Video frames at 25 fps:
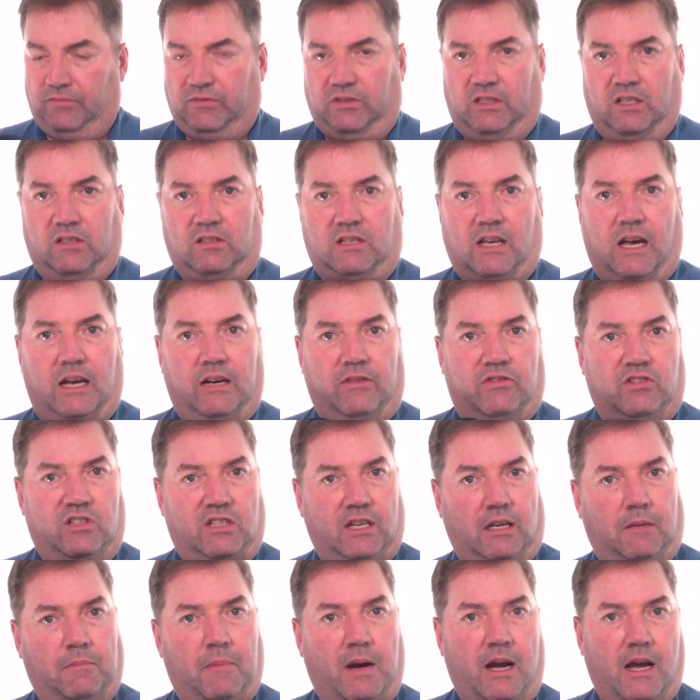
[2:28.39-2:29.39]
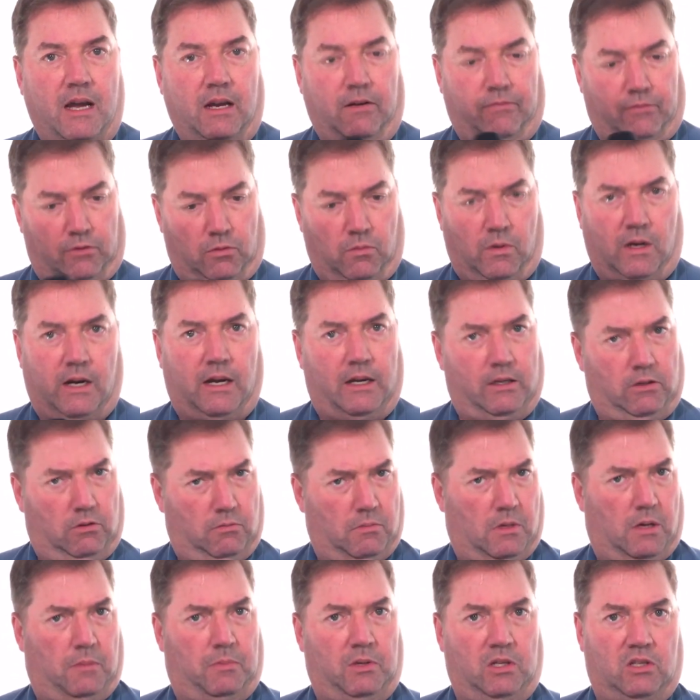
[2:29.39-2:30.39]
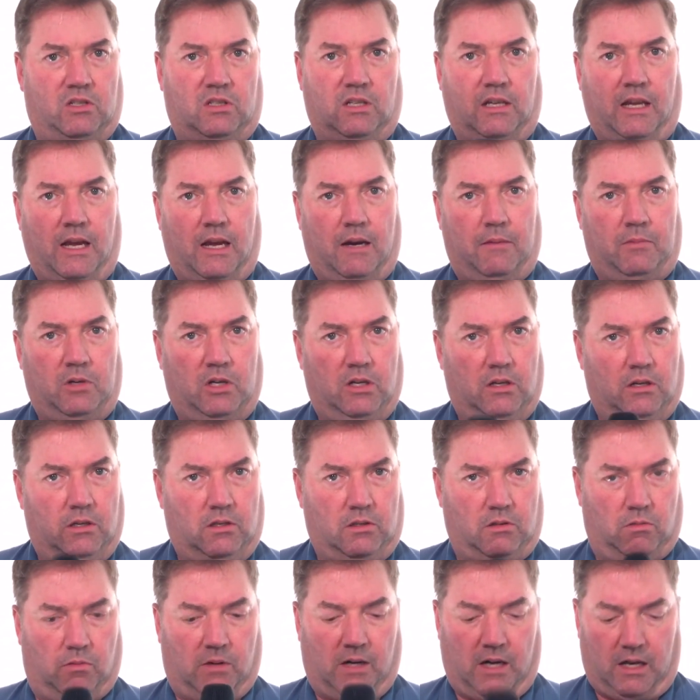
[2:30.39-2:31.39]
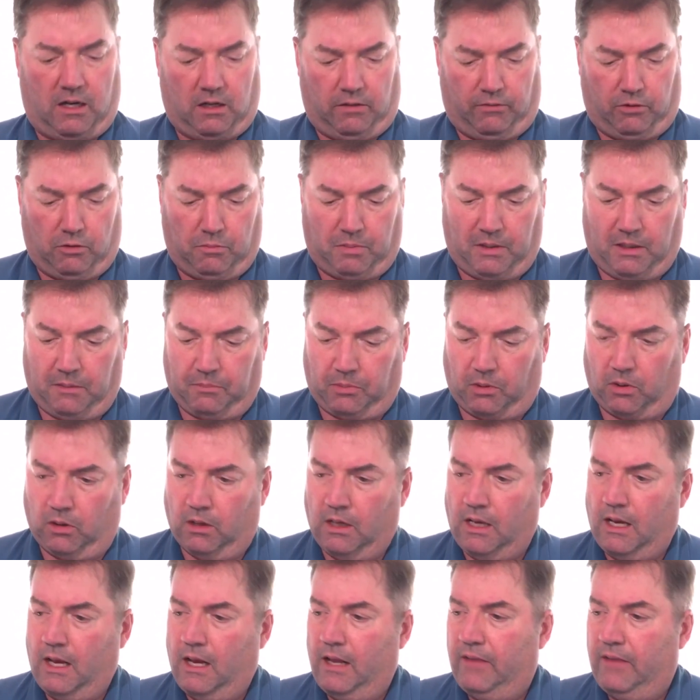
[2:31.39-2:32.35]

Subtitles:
this kind of stick mic for when I do my piece to cameras and when I interview people.